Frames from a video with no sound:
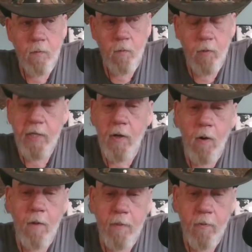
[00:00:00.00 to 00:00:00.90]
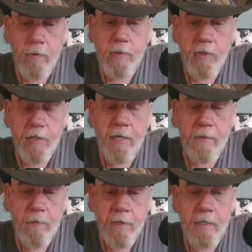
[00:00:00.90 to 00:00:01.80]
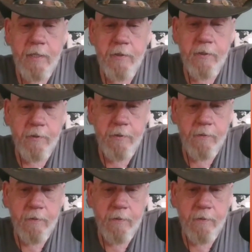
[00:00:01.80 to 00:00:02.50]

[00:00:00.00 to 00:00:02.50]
we are poised and ready to do